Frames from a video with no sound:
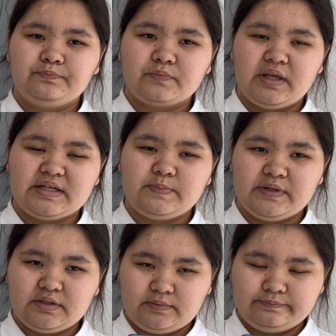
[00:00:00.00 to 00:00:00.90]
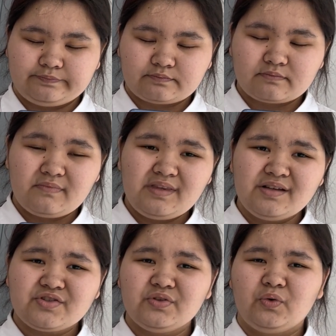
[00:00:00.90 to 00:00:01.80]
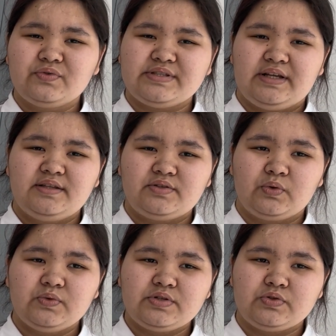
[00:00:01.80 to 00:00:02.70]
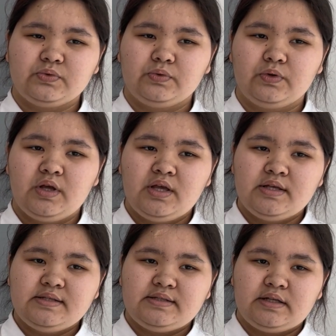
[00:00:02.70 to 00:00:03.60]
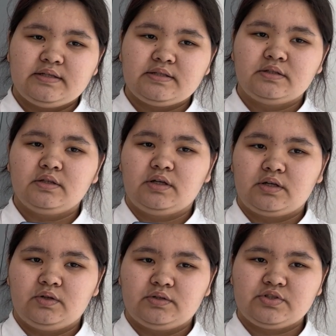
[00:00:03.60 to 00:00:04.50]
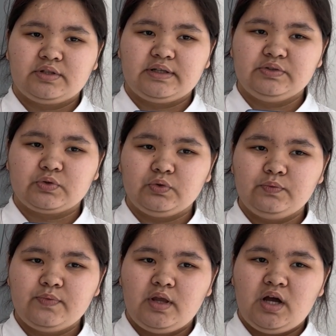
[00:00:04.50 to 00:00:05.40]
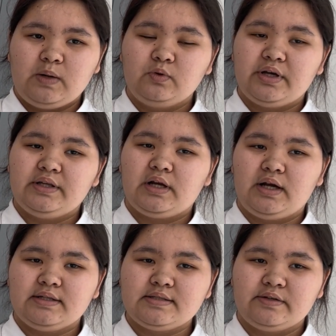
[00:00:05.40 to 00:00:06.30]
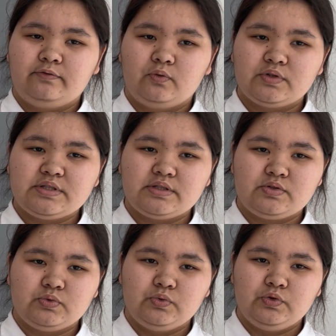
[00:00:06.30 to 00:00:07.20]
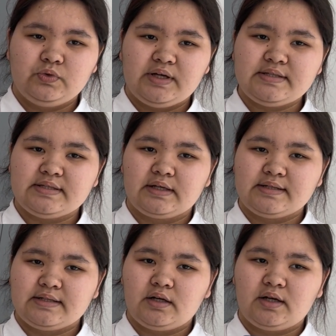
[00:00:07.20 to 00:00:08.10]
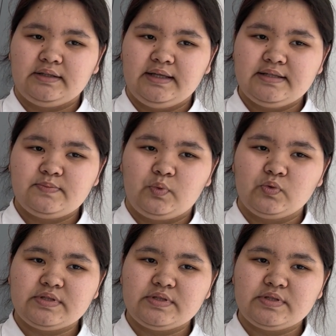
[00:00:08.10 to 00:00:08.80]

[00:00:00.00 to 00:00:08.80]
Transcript: expansion of trade routes to strengthen Russian control. Abulhair Khan's efforts to unite the Kazakh Khanates posed